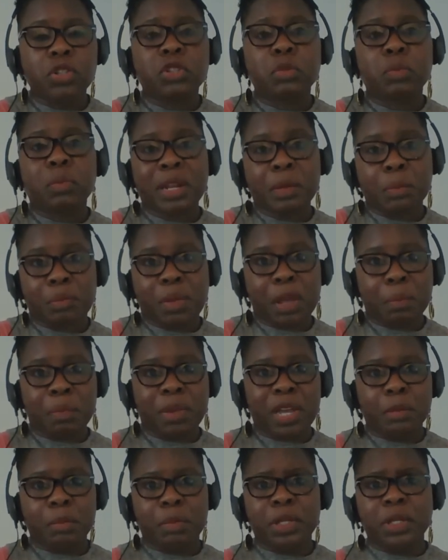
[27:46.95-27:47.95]
almost part by
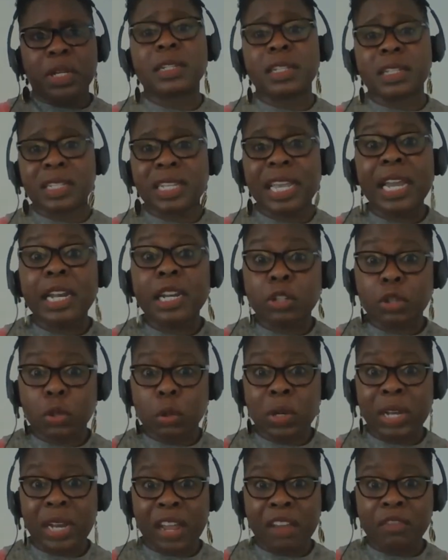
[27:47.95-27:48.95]
part at a
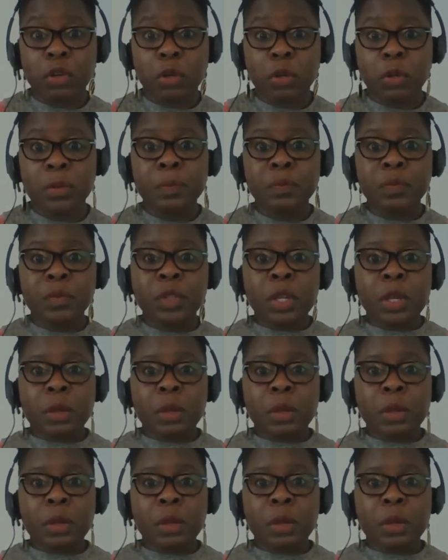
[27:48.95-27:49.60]
skeletal level.